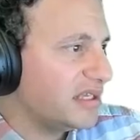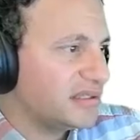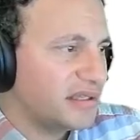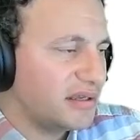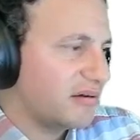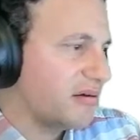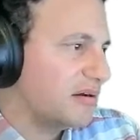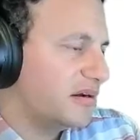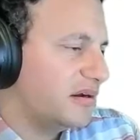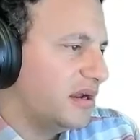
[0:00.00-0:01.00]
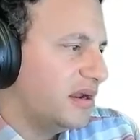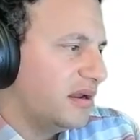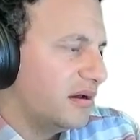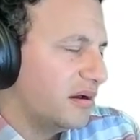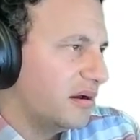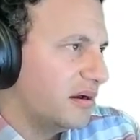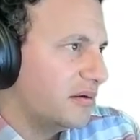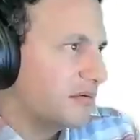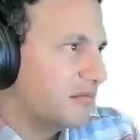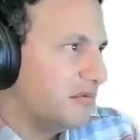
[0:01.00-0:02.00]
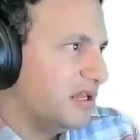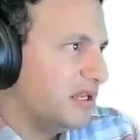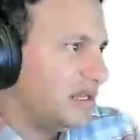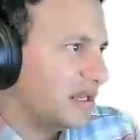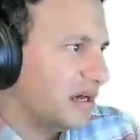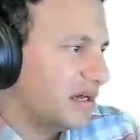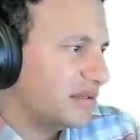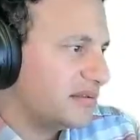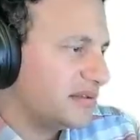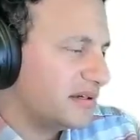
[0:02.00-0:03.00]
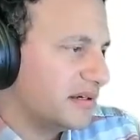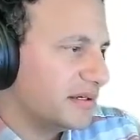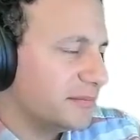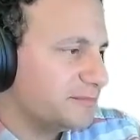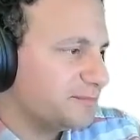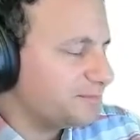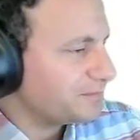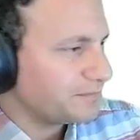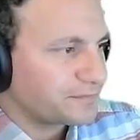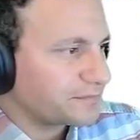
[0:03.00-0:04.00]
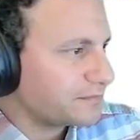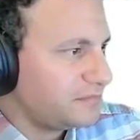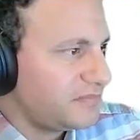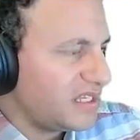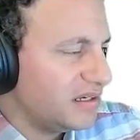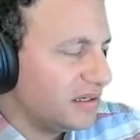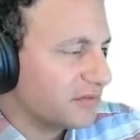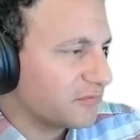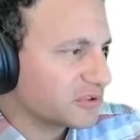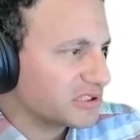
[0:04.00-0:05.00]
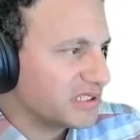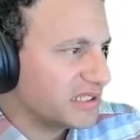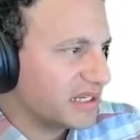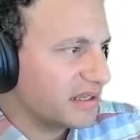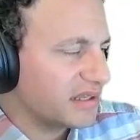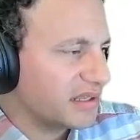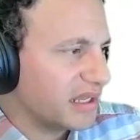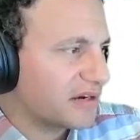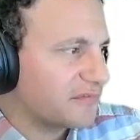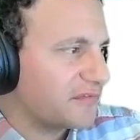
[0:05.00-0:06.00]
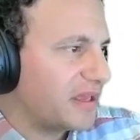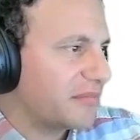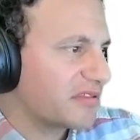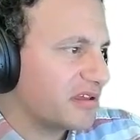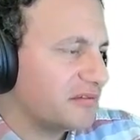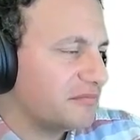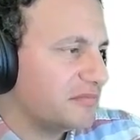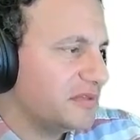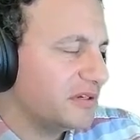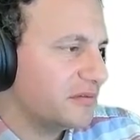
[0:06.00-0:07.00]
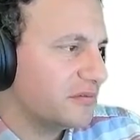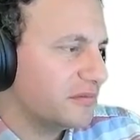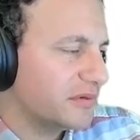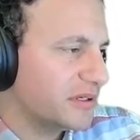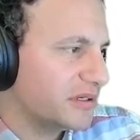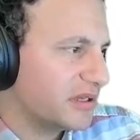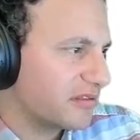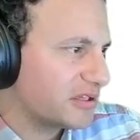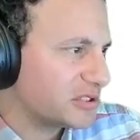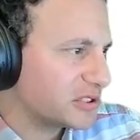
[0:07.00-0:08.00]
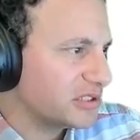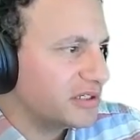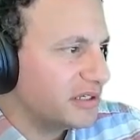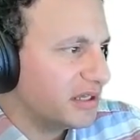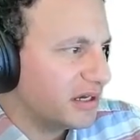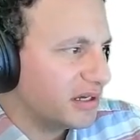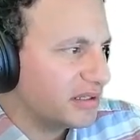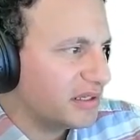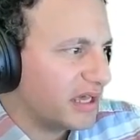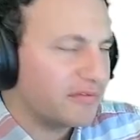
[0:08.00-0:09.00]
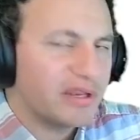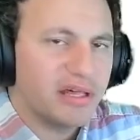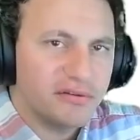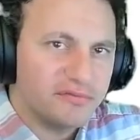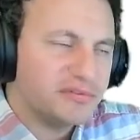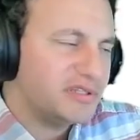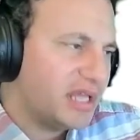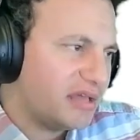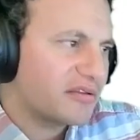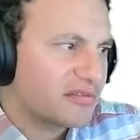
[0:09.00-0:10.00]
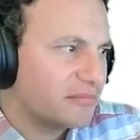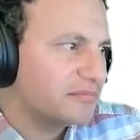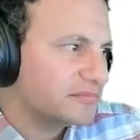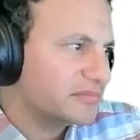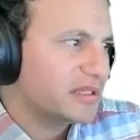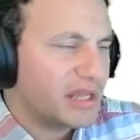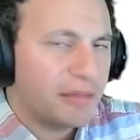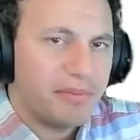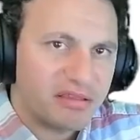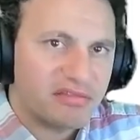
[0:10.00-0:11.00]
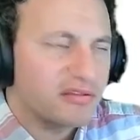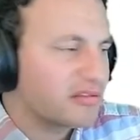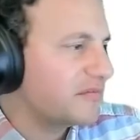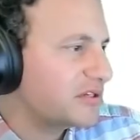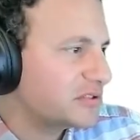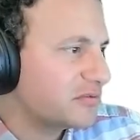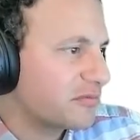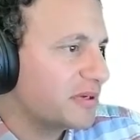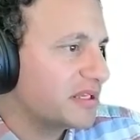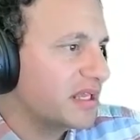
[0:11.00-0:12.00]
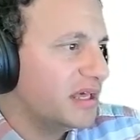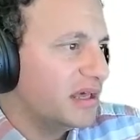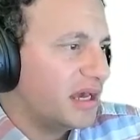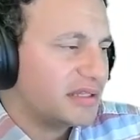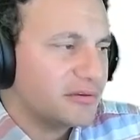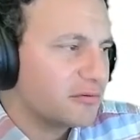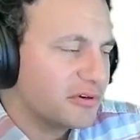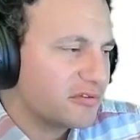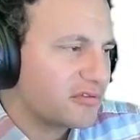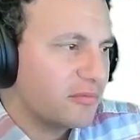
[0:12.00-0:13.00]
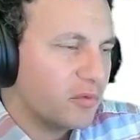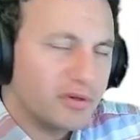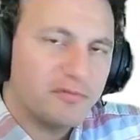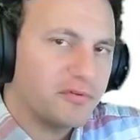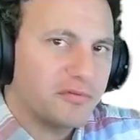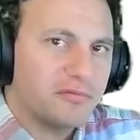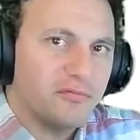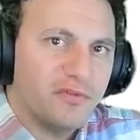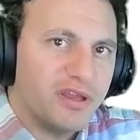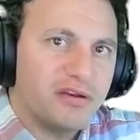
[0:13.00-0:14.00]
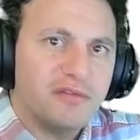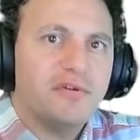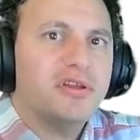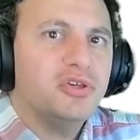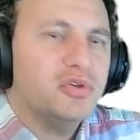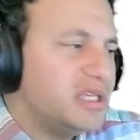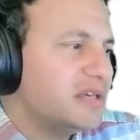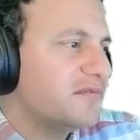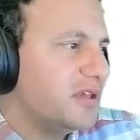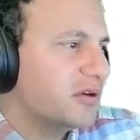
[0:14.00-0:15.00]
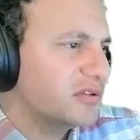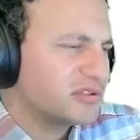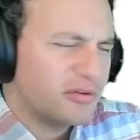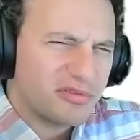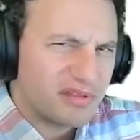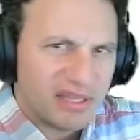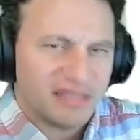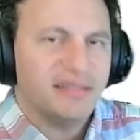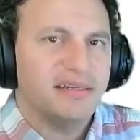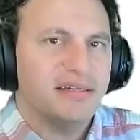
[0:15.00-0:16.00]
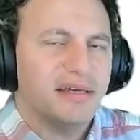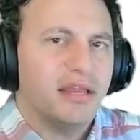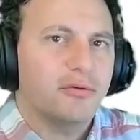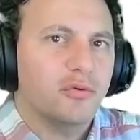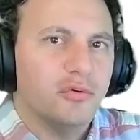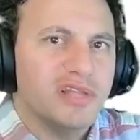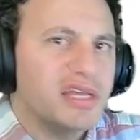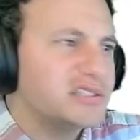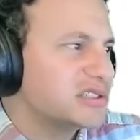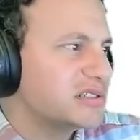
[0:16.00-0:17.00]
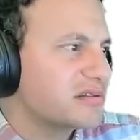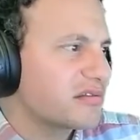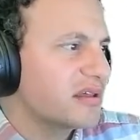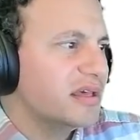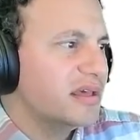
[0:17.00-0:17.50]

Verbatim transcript: they are uh, really not. Um, uh, unfortunately, get a, a, lot of fame as they you know, uh, as they should. Uh, they have a lot of yeah. Some Apex Seals have issues, but I think Rotor is some wonderful, very, very unique vehicles, almost like the air cooled engines.